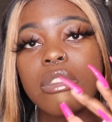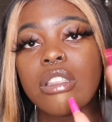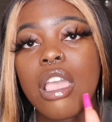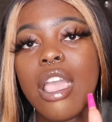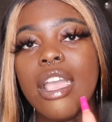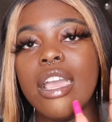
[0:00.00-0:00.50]

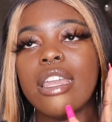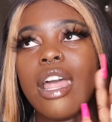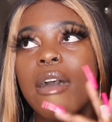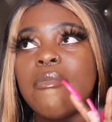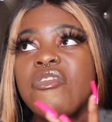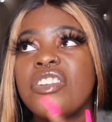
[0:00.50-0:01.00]
And
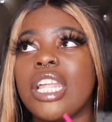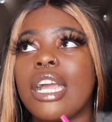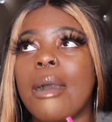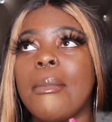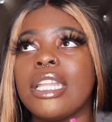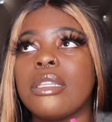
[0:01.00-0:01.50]
I feel like
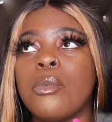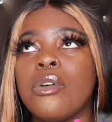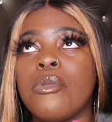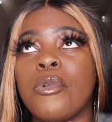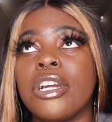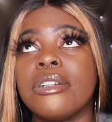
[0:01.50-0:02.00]
I'm at the
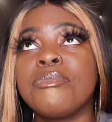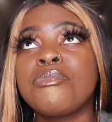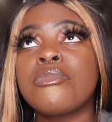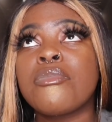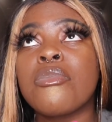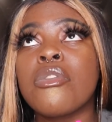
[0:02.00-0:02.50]
point where
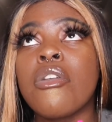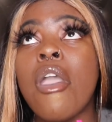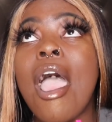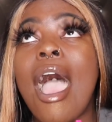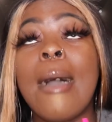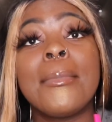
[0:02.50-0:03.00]

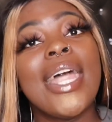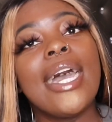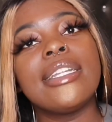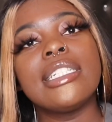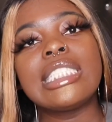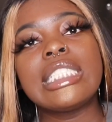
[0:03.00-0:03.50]
I'm not
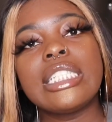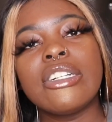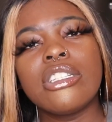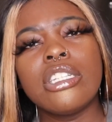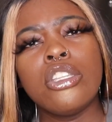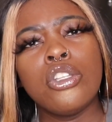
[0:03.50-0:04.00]

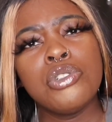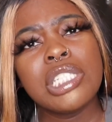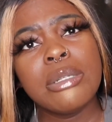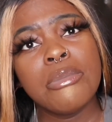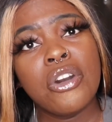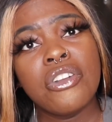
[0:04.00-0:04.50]
necessarily
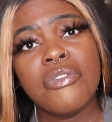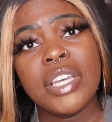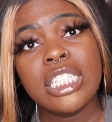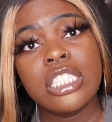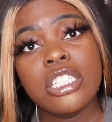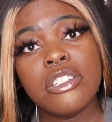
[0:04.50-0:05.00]
losing
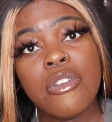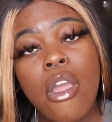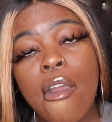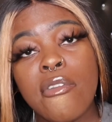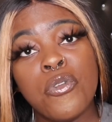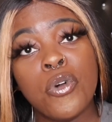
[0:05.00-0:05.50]
motivation
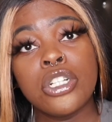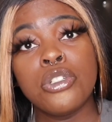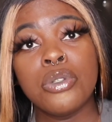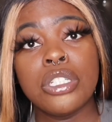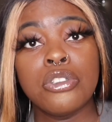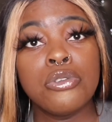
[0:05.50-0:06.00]
for
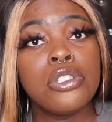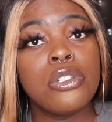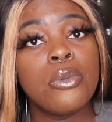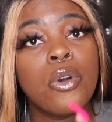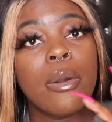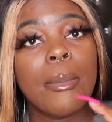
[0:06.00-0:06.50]
doing
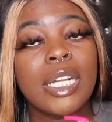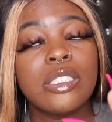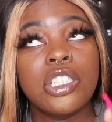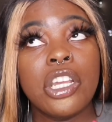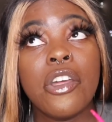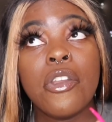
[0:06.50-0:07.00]
YouTube or my
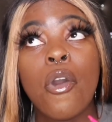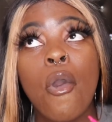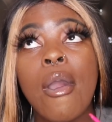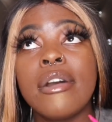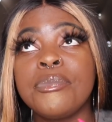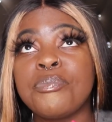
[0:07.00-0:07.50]

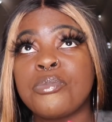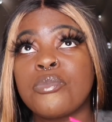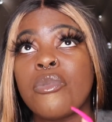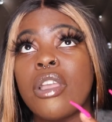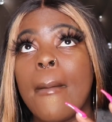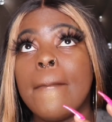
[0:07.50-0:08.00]
channel.
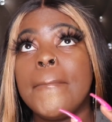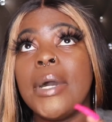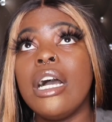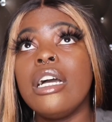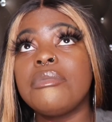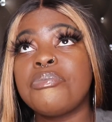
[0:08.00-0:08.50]
But